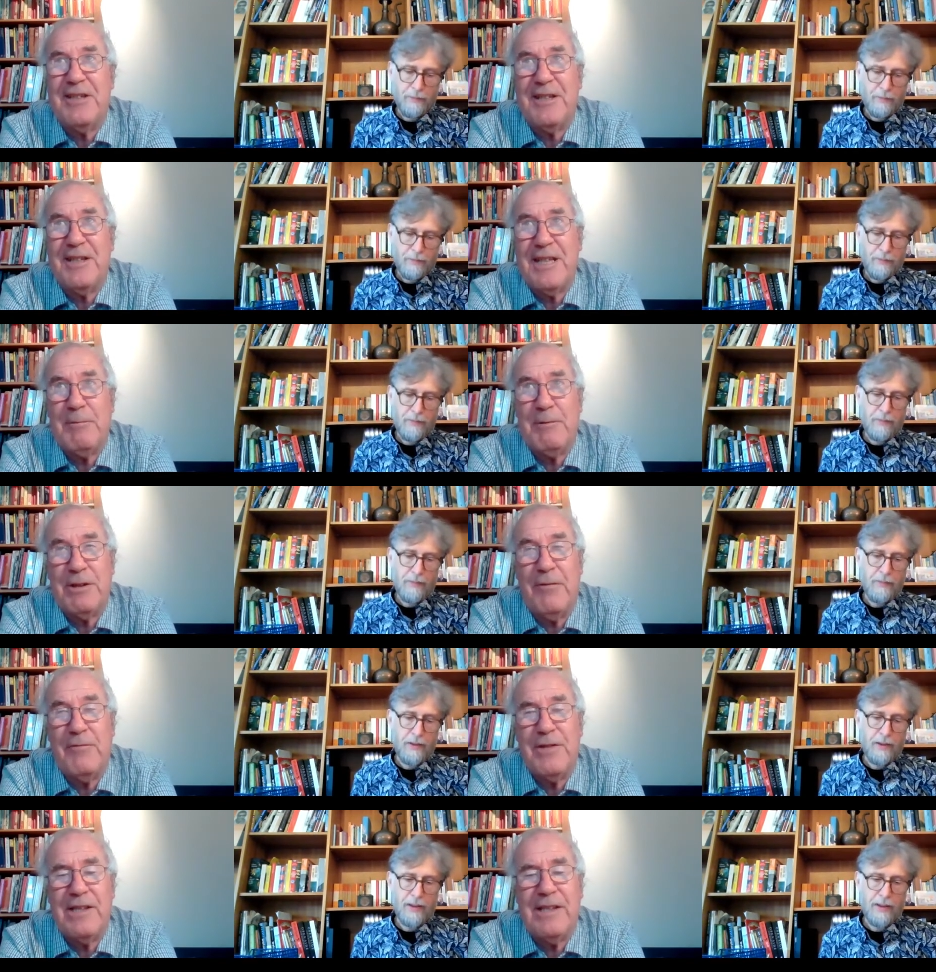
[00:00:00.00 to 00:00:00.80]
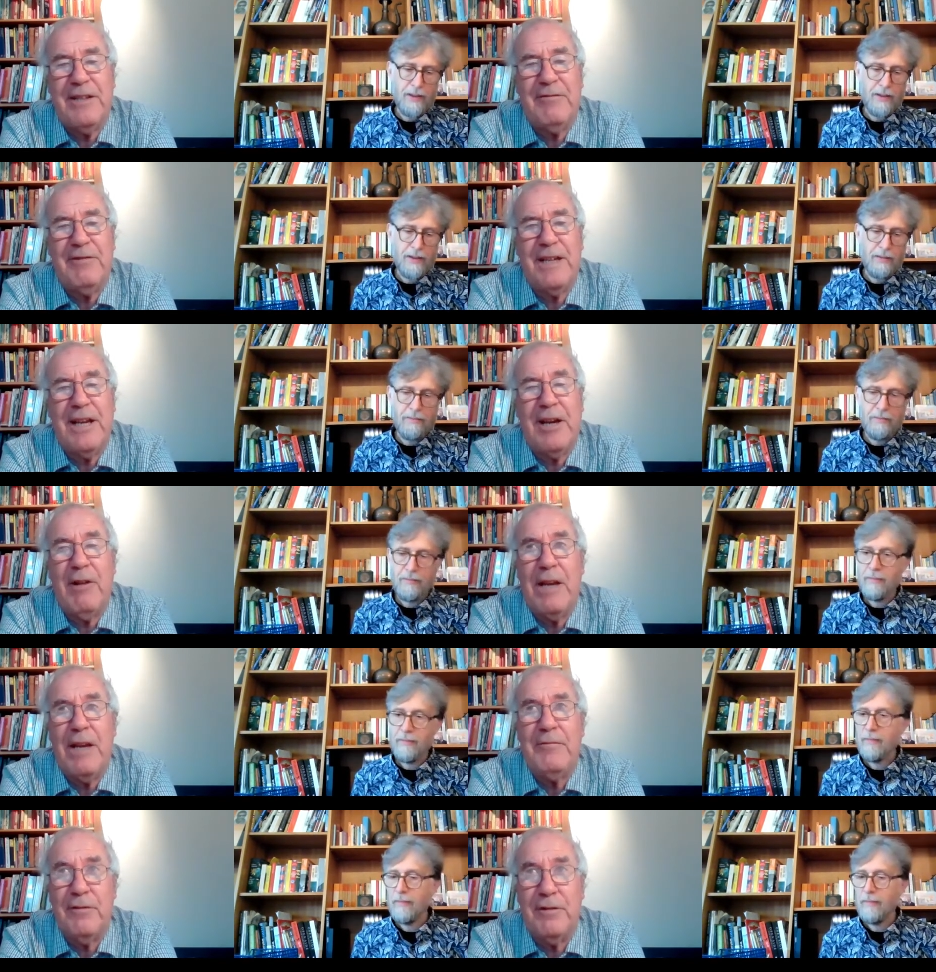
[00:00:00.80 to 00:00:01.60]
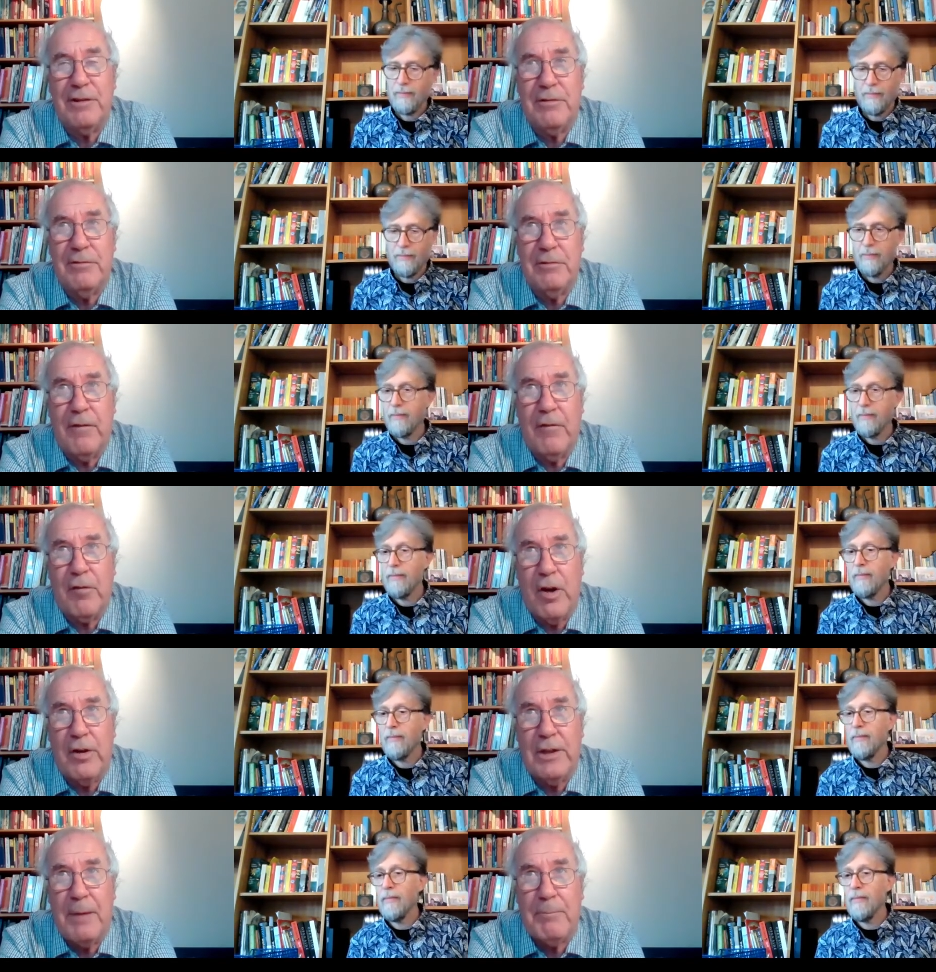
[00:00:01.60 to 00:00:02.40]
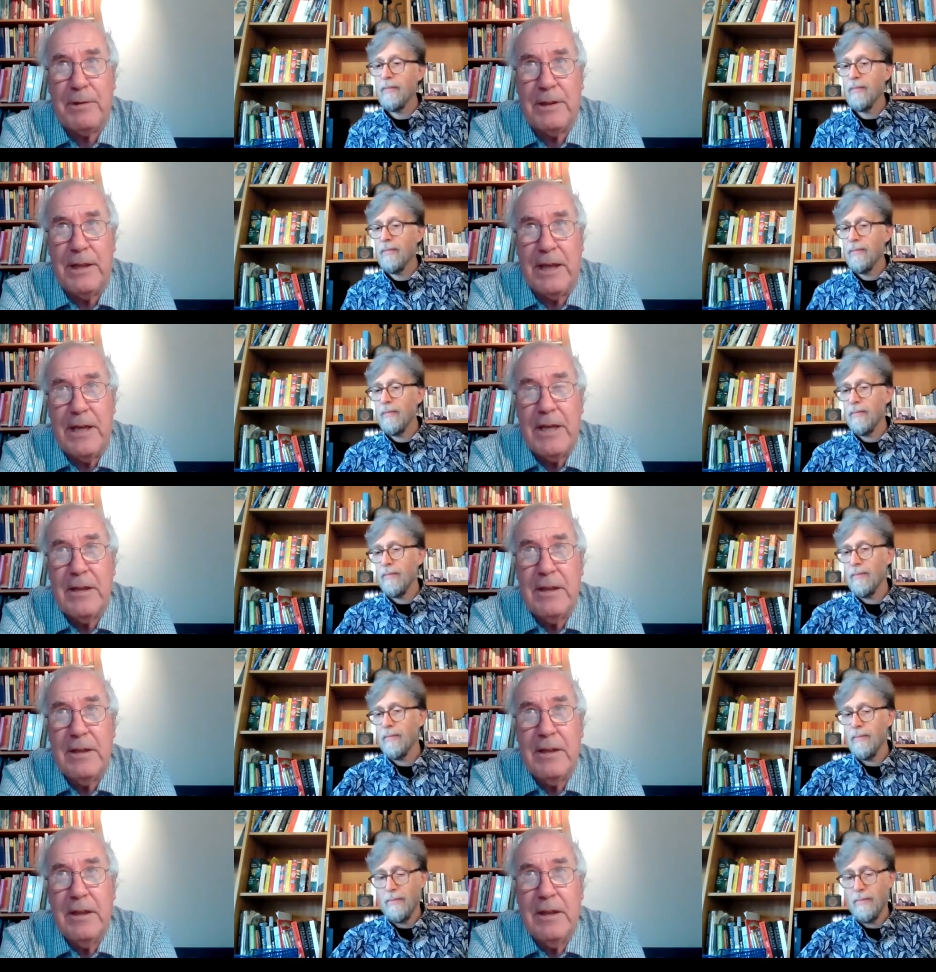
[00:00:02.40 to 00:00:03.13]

Speaker 1: she was obviously very grateful to have grown up there.